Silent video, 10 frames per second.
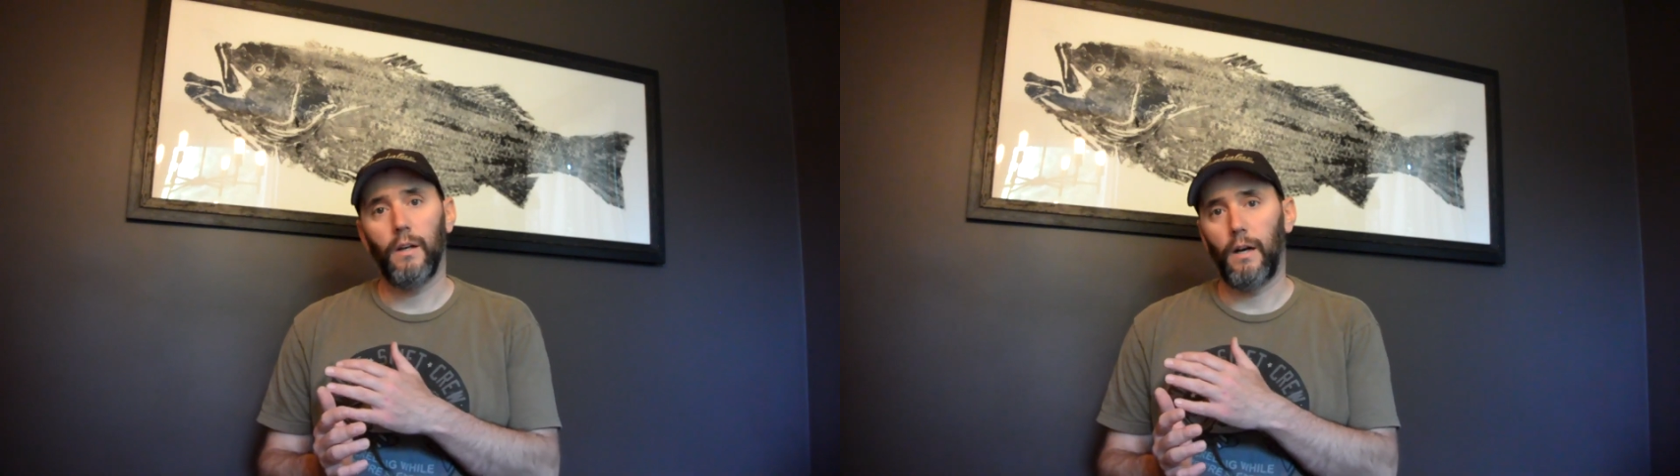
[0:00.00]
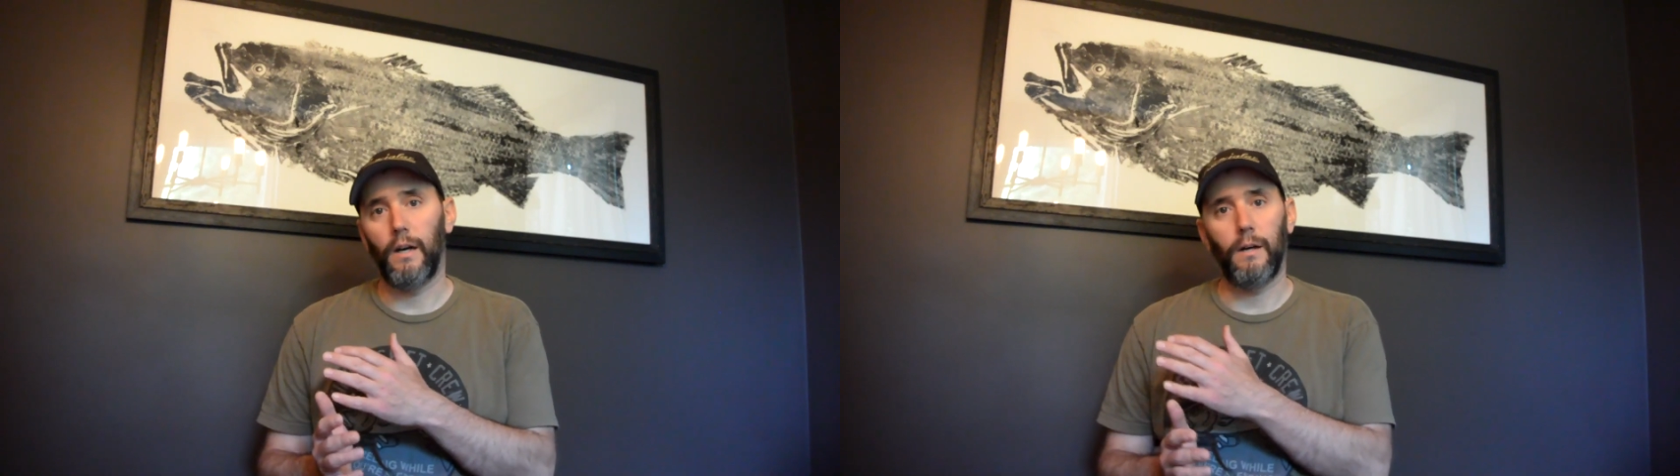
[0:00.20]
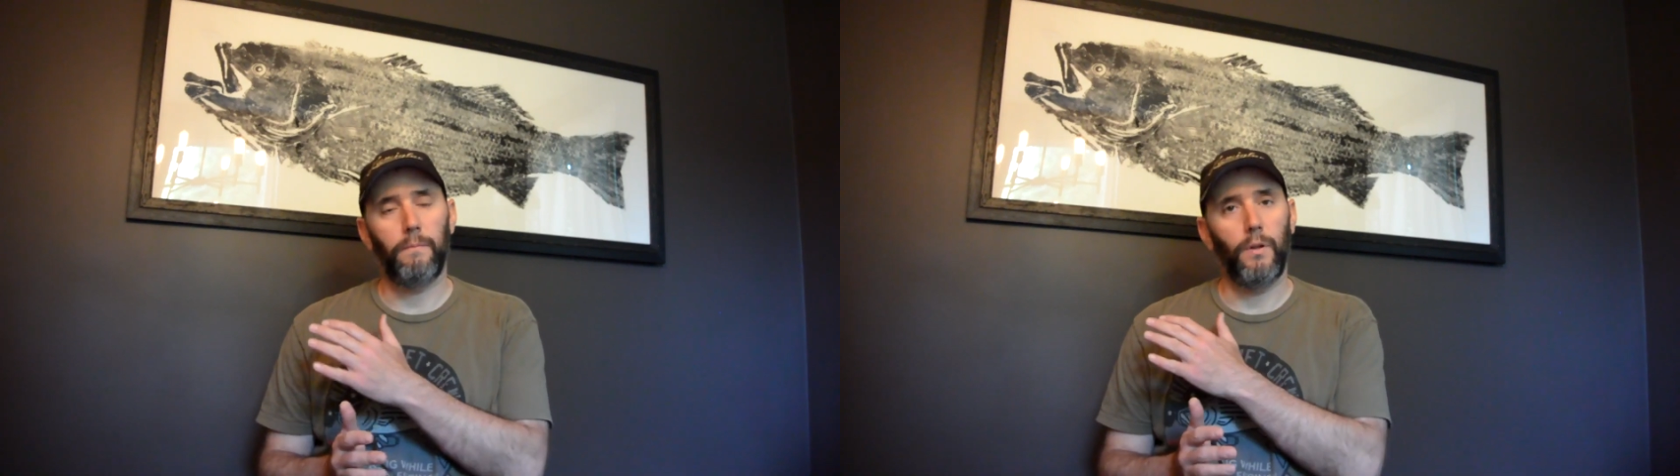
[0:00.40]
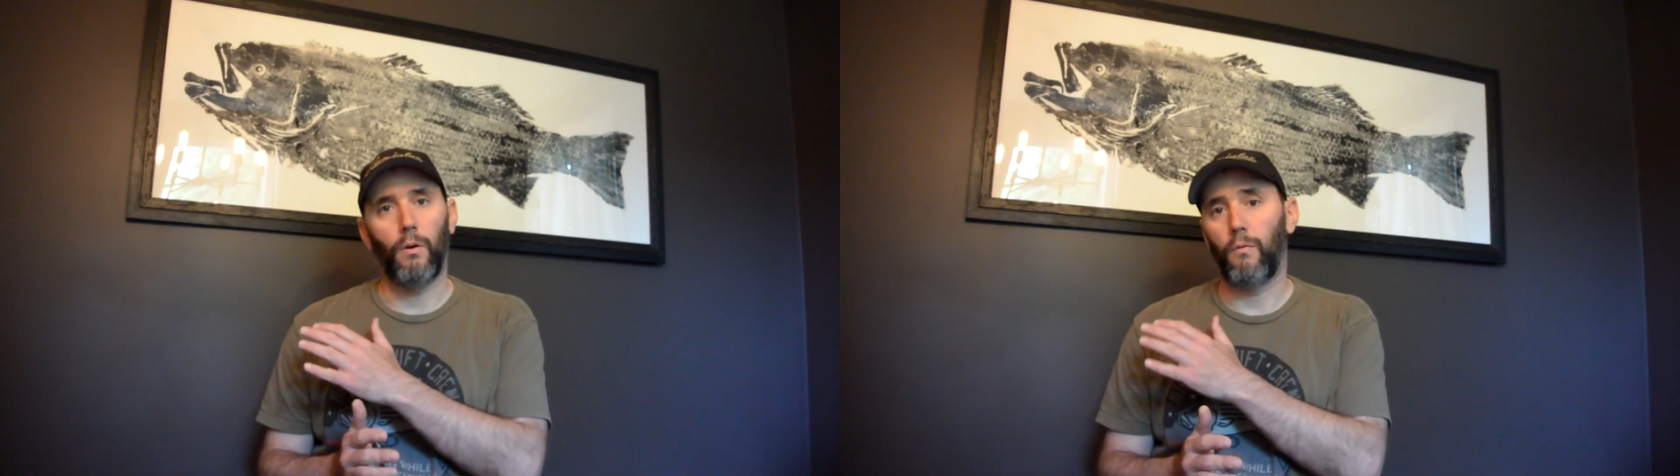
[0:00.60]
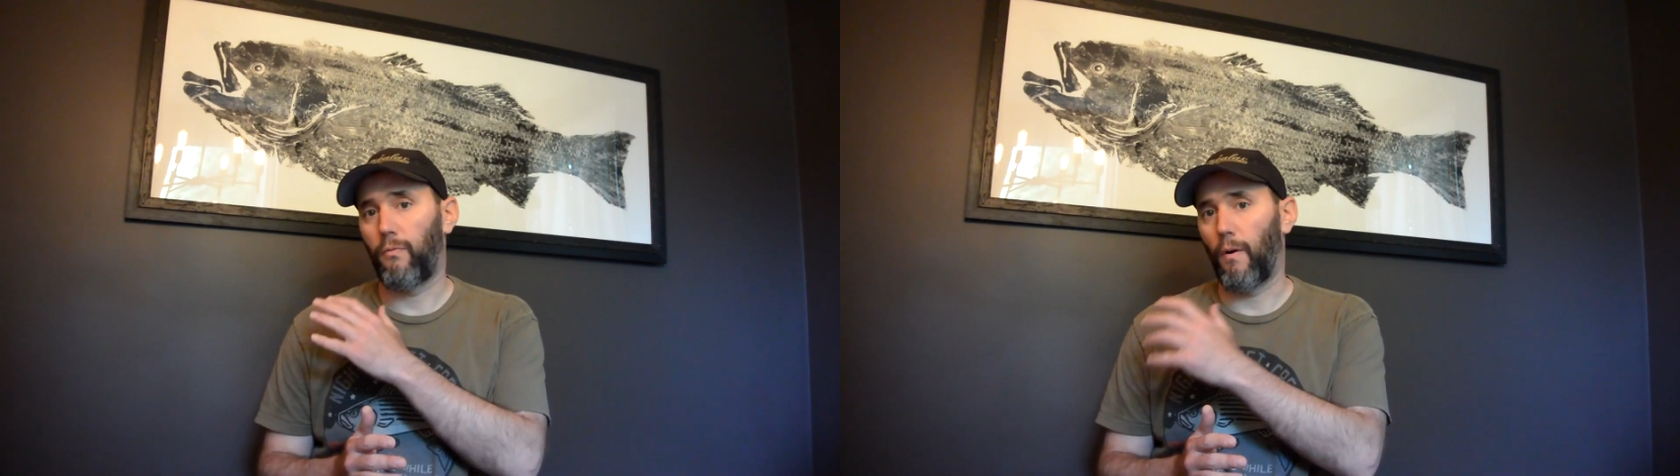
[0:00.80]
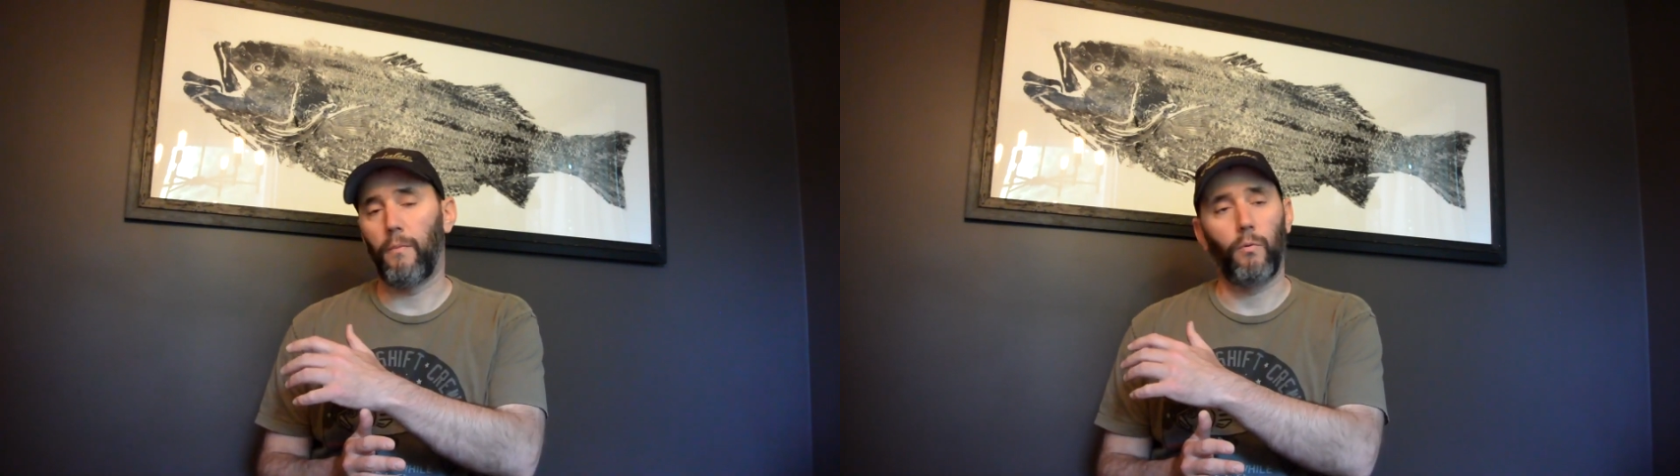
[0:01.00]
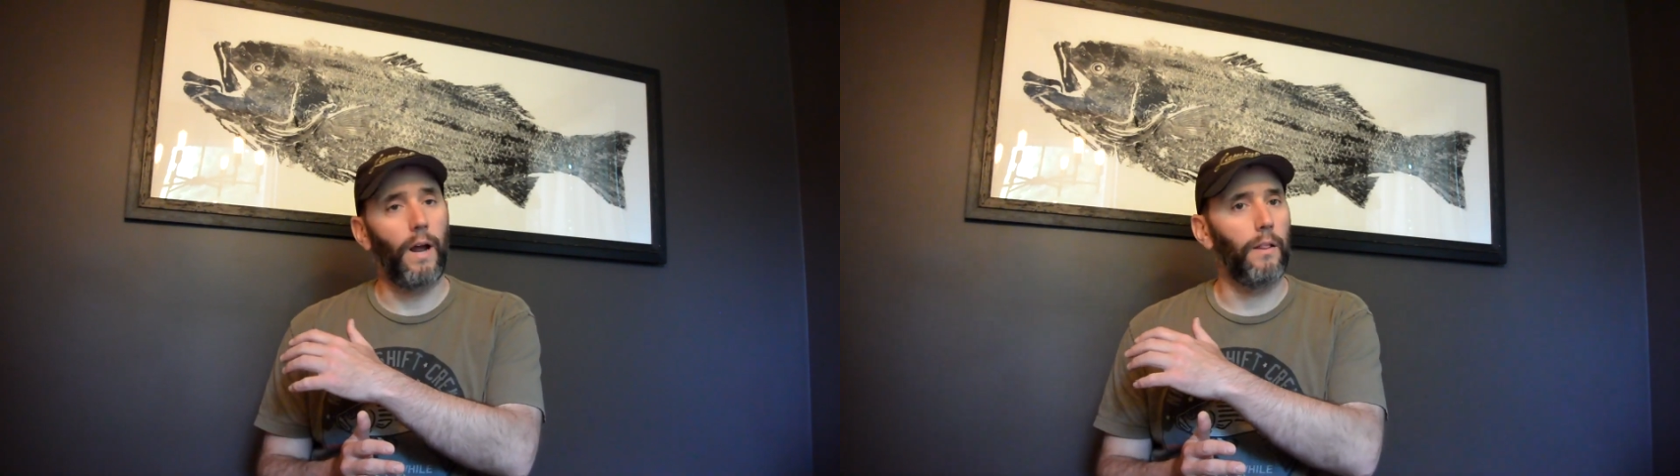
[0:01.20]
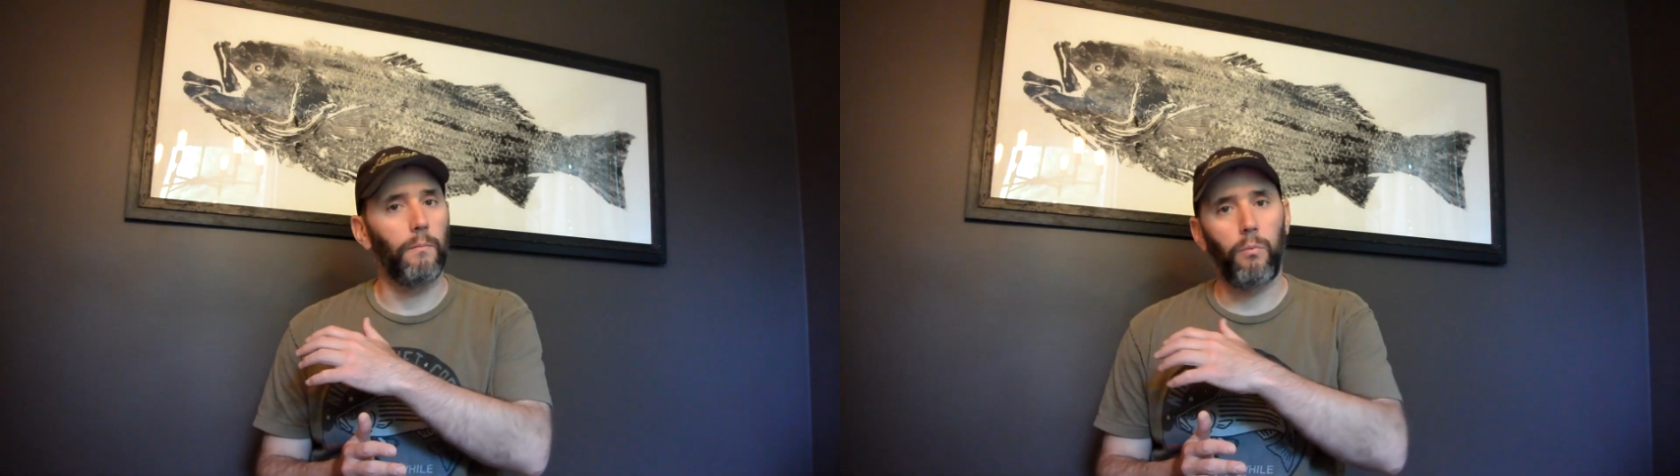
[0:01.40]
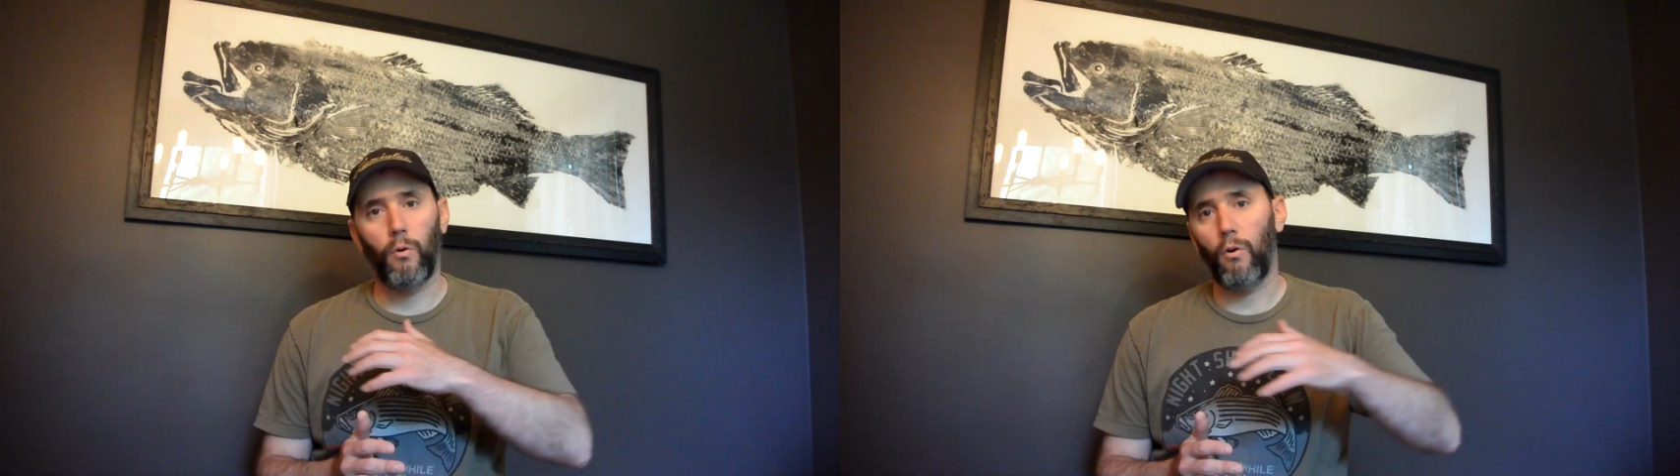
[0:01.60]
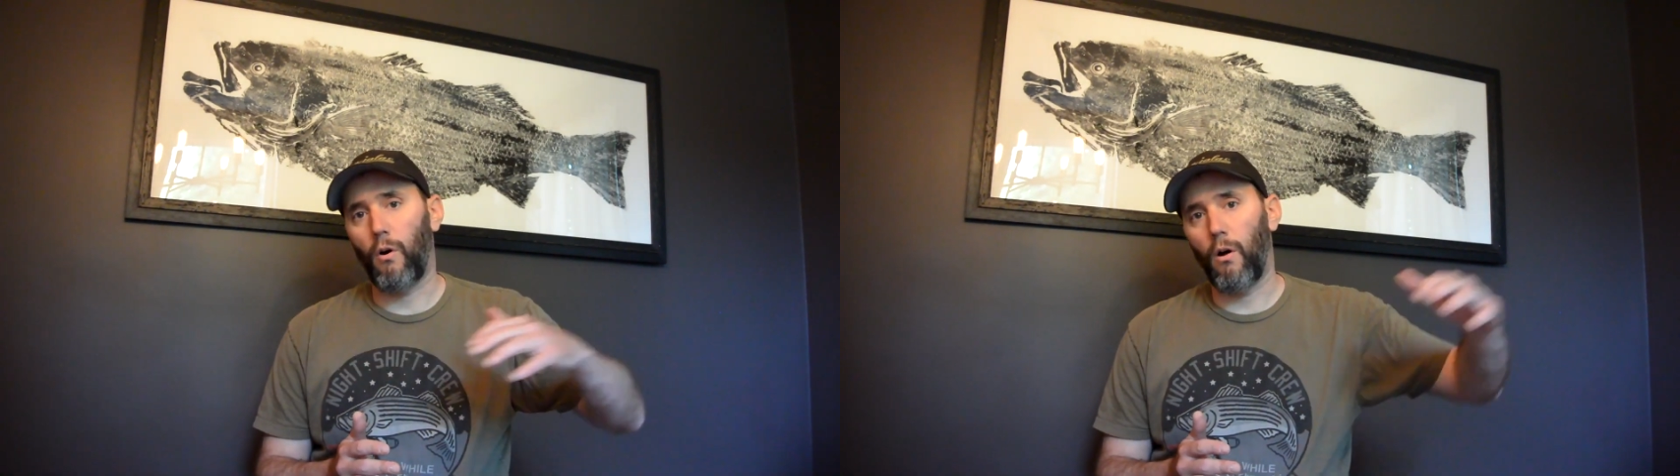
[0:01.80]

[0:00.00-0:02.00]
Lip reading: from the Rhode Island border